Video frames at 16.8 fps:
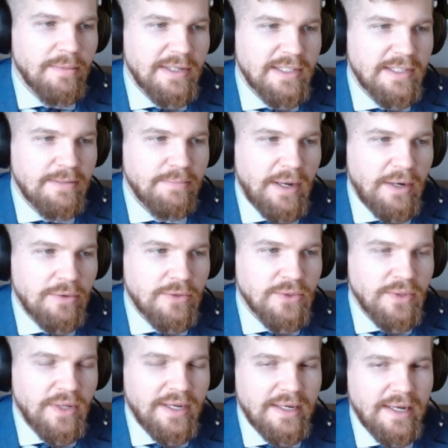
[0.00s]
My
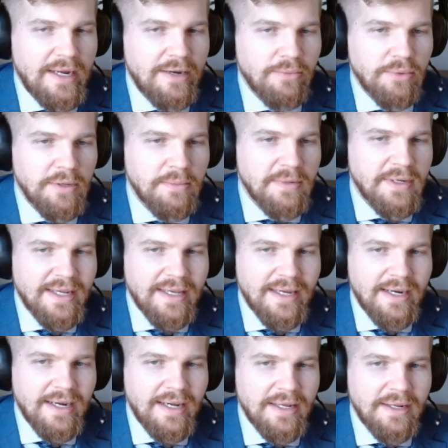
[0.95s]
spousal and and Rima
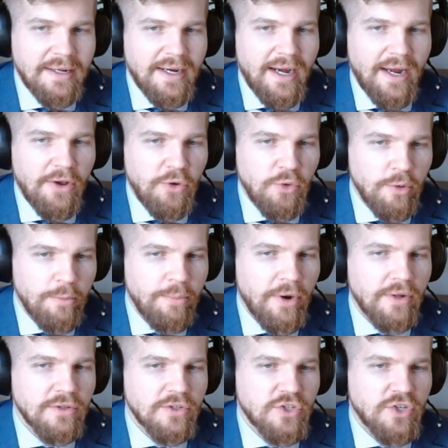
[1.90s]
again. I I do
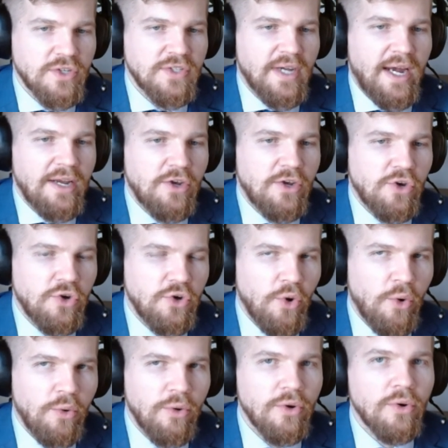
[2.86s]
apologize. I
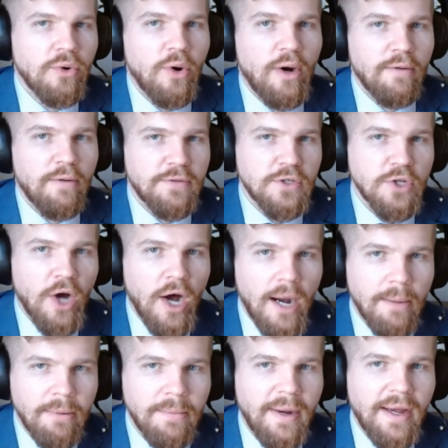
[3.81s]
don't know off the
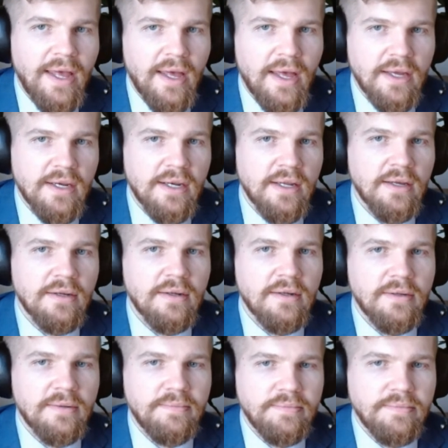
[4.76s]
top of my head
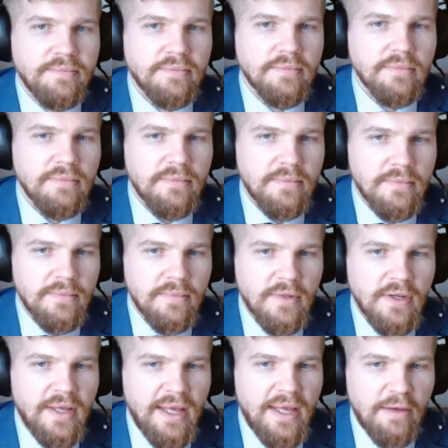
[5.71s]

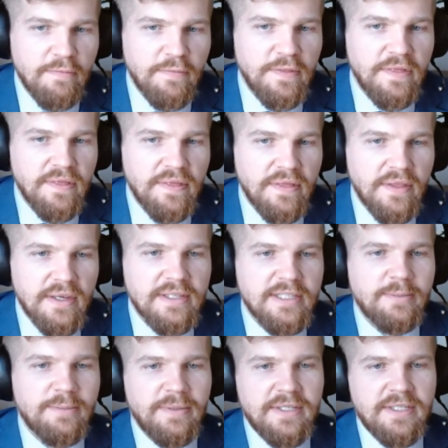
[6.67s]
if
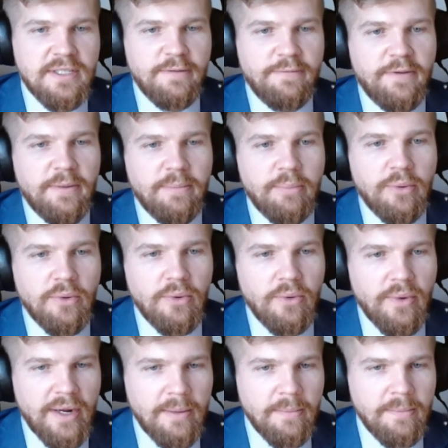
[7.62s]
this specific
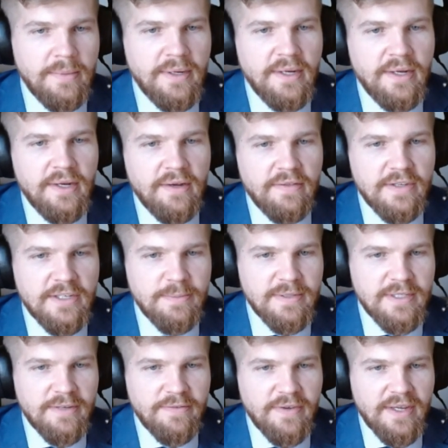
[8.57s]
program, this
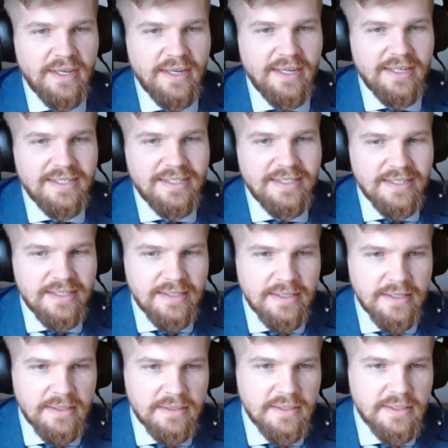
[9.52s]
specific
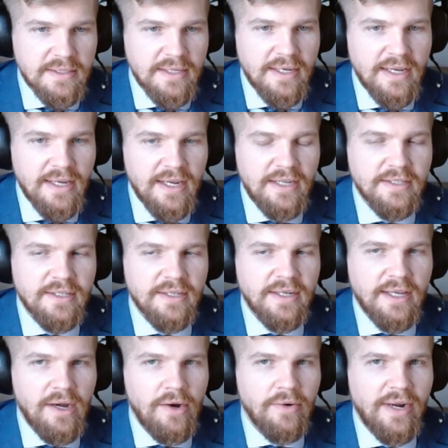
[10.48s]
assistance is
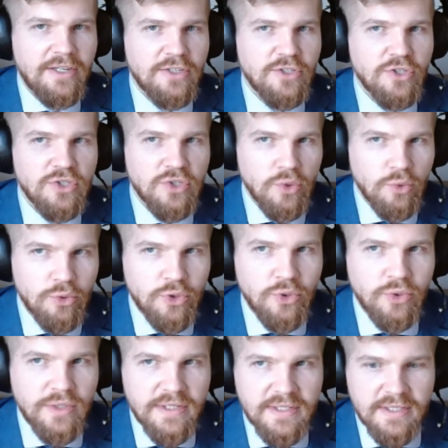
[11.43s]
going to count as
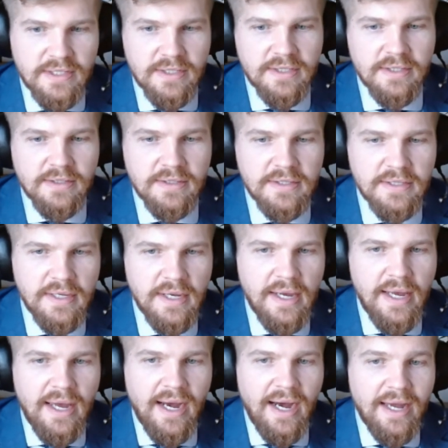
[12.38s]
social assistance.
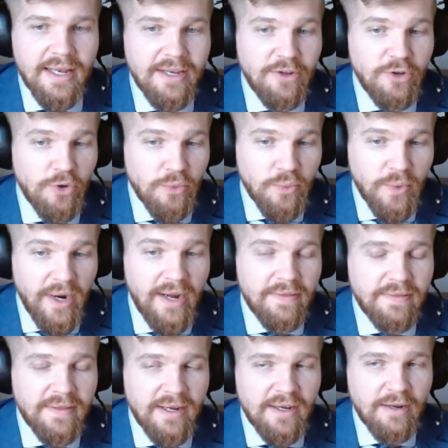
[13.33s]
Uh, you're
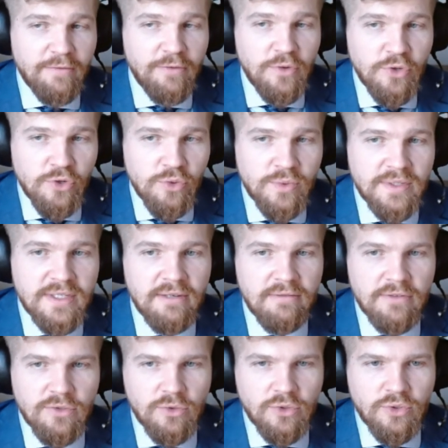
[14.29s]
right that if you do
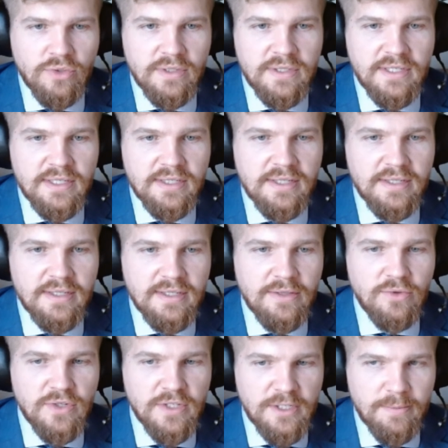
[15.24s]
receive social assistance,
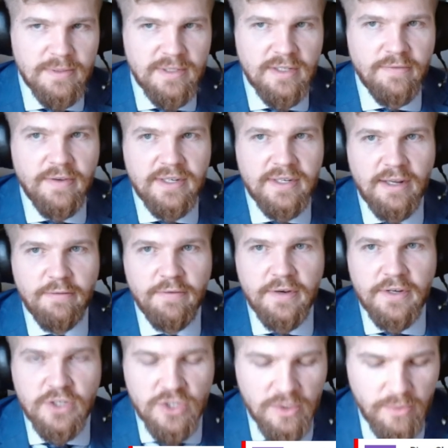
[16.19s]
and there's a specific
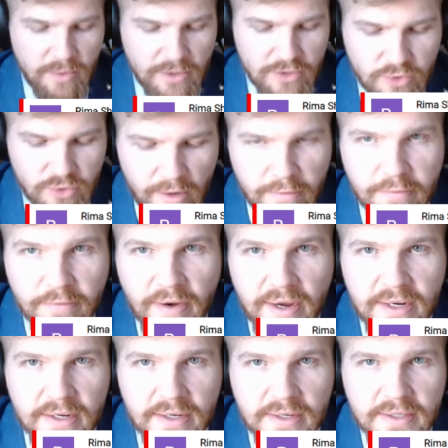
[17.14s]
definition, we could try to
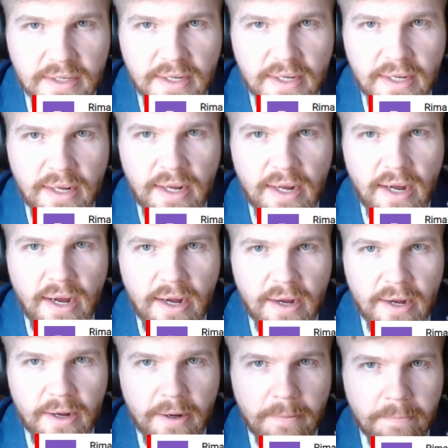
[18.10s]
find it.
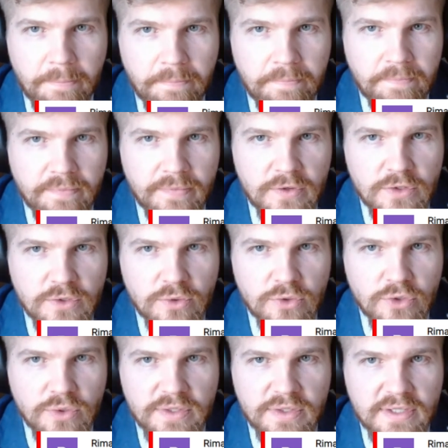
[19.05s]
Uh,
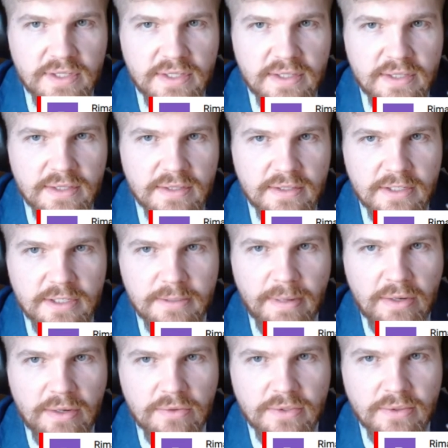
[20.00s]
social assistance,
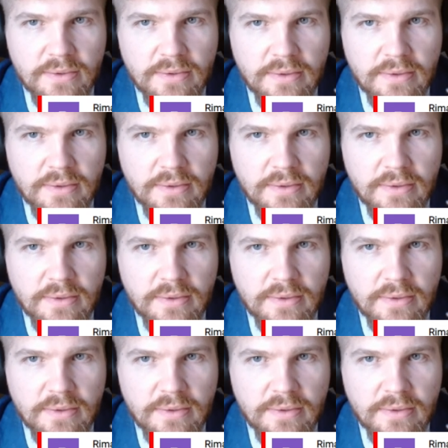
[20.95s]
spousal.